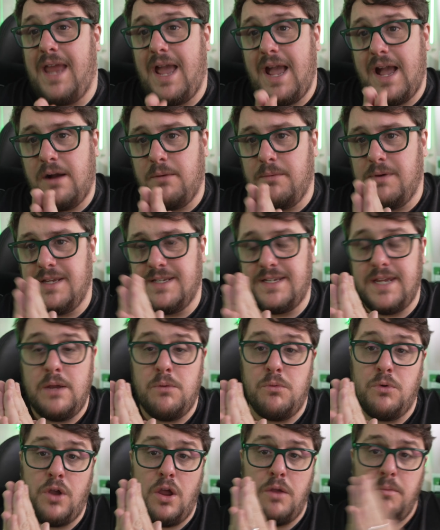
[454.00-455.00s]
now is it
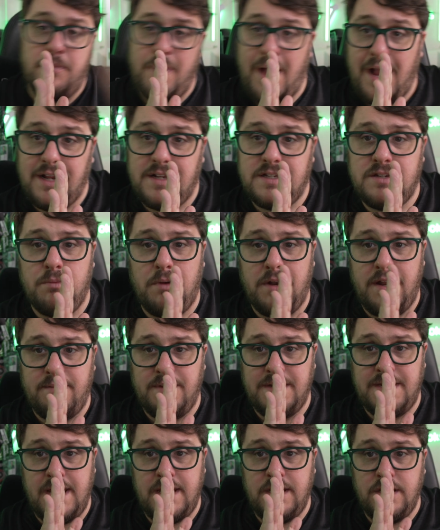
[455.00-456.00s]
will go back to
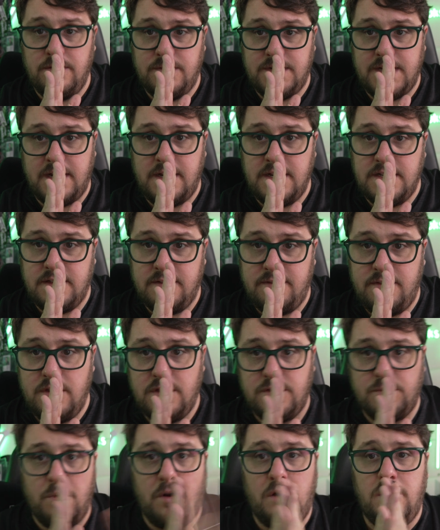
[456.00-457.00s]
whatever date you said is the
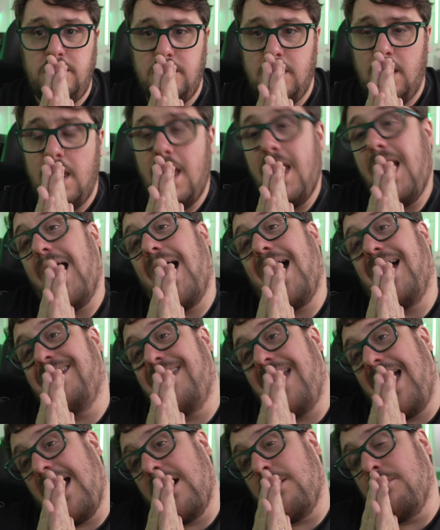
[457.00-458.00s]
first one. And
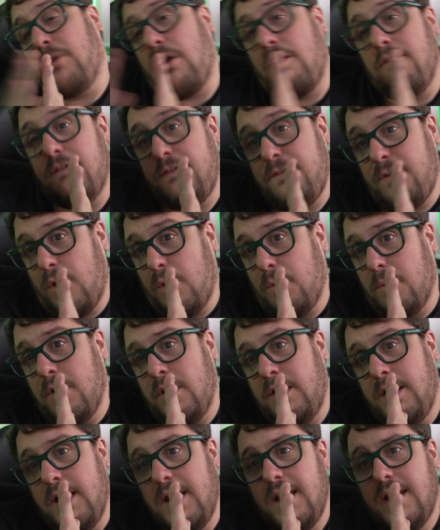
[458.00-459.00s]
now going
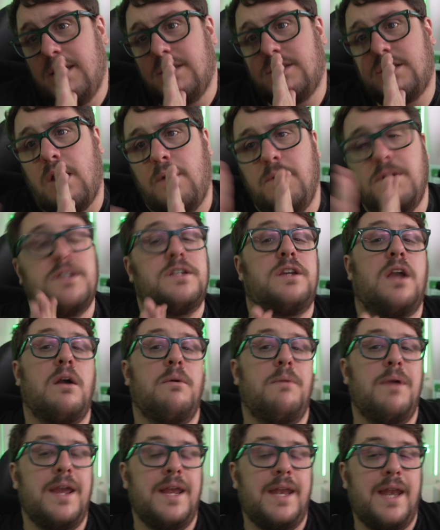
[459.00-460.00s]
forward, it's going to
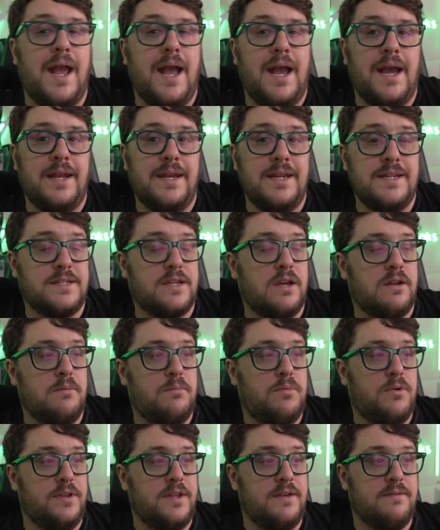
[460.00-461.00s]
go in and it's going to
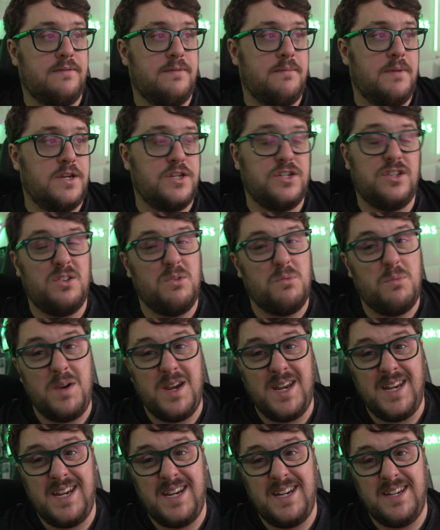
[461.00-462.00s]
put the information that we
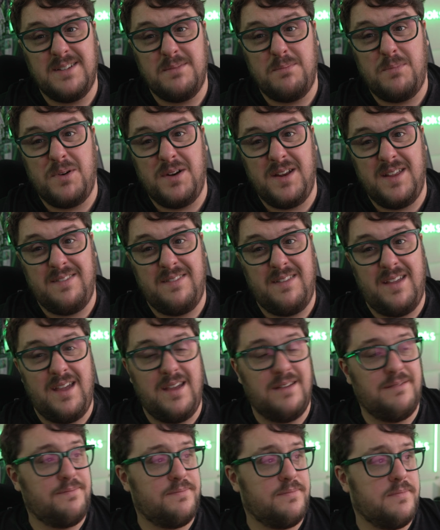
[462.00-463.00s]
need to put in
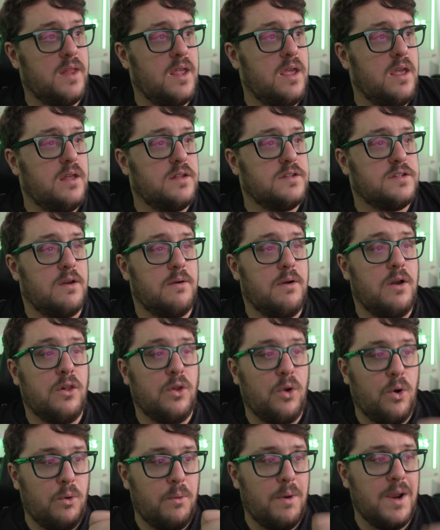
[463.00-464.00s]
there. So it'll
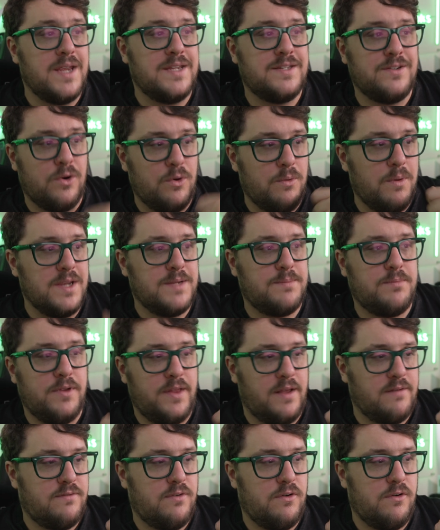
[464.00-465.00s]
always, always put
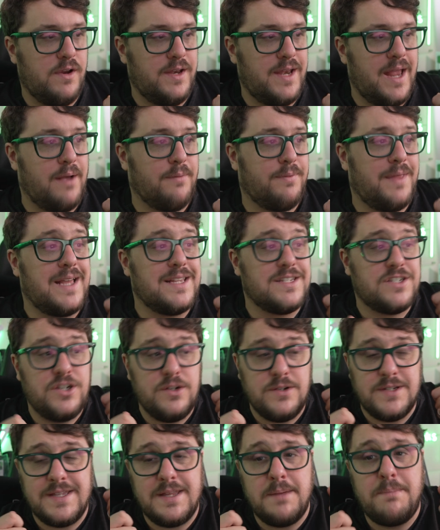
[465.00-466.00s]
that forward. Now that's using